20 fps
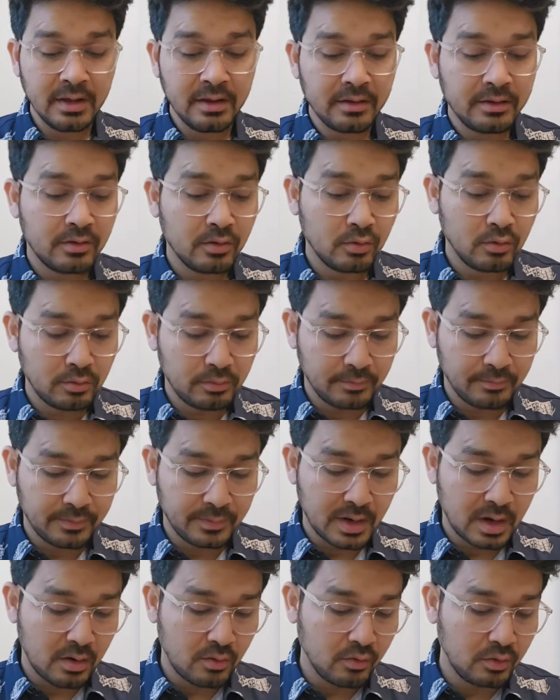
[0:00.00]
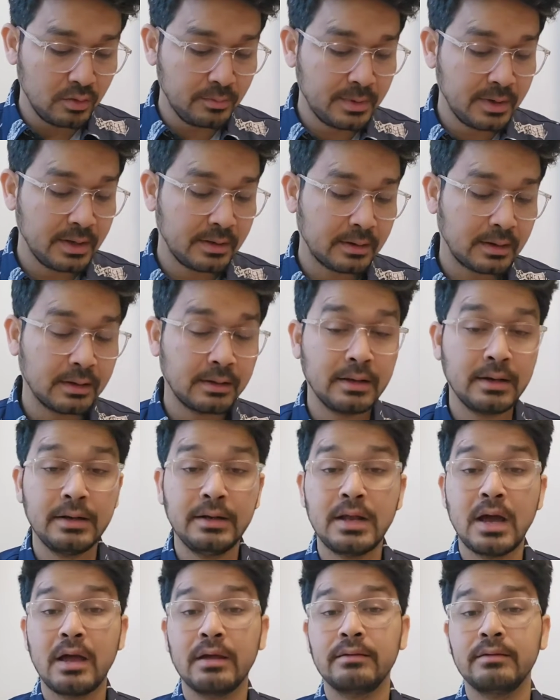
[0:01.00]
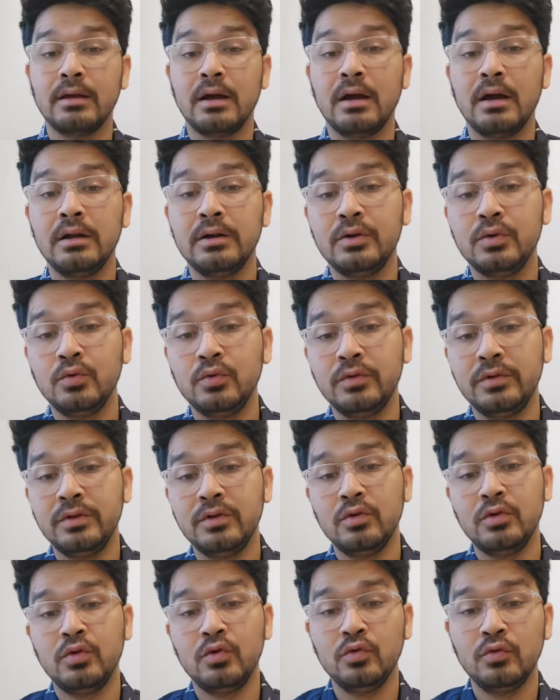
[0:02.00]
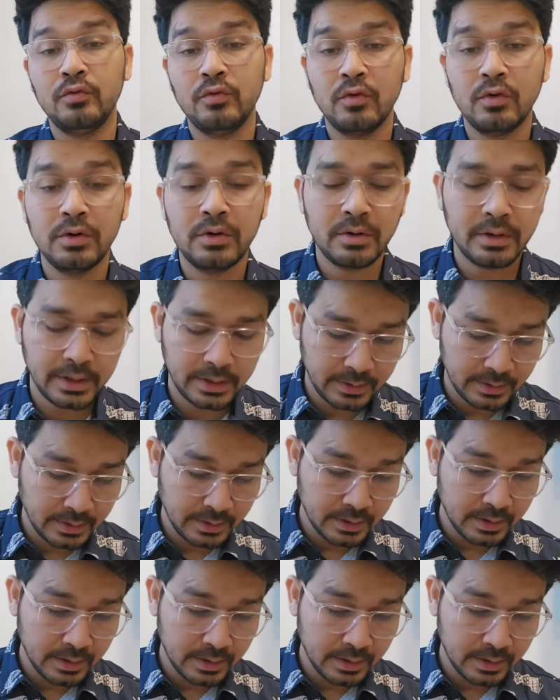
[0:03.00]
So now we'll be discussing DASA 2024 today.